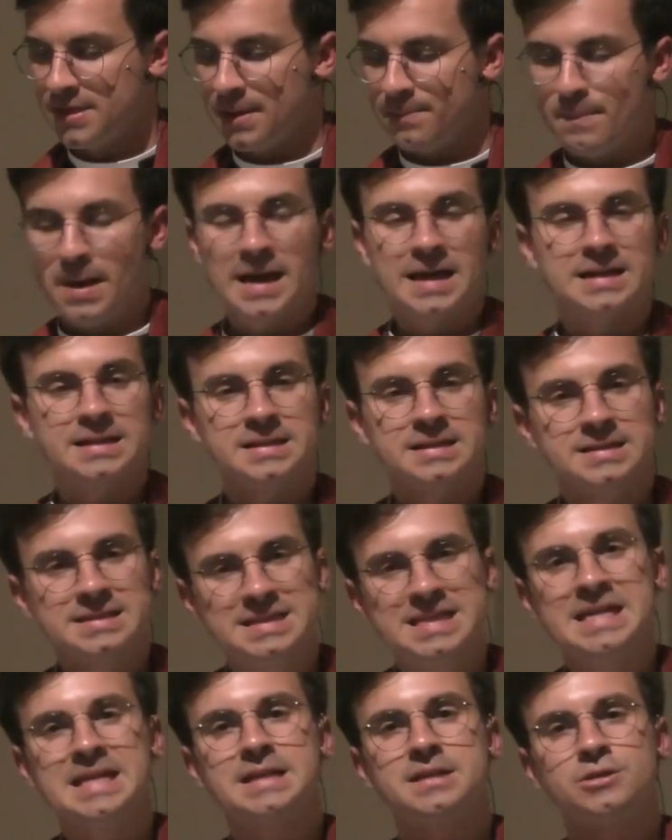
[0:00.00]
that might
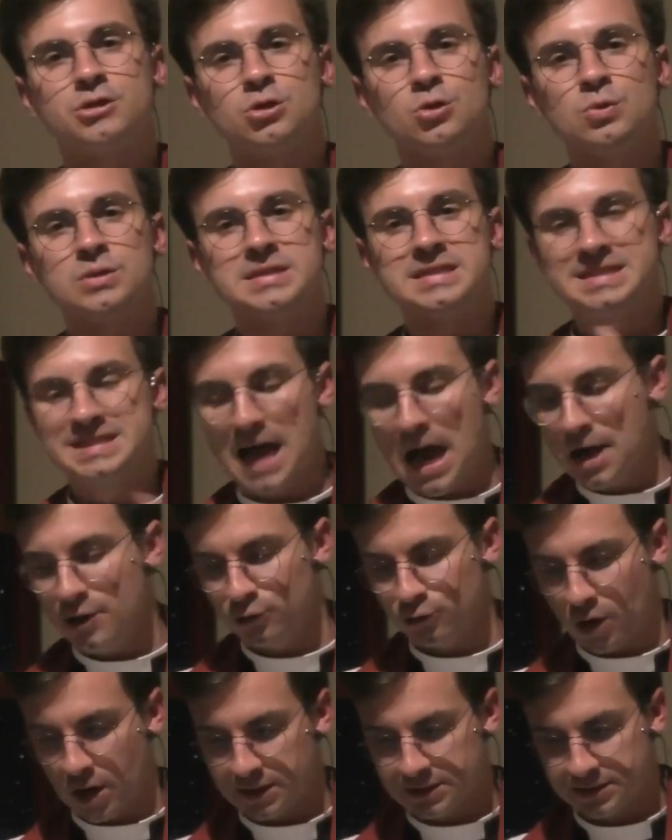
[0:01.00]
seek to
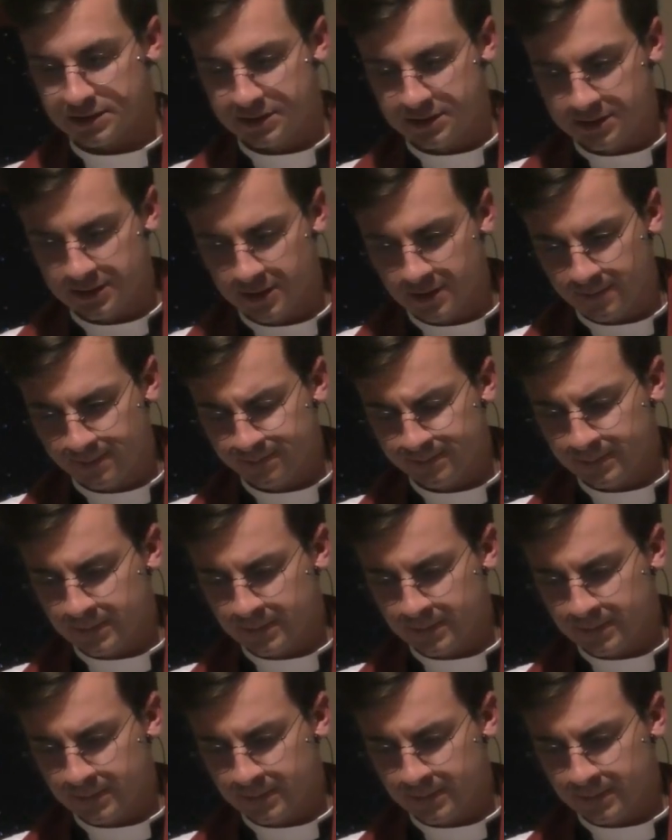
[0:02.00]
scatter us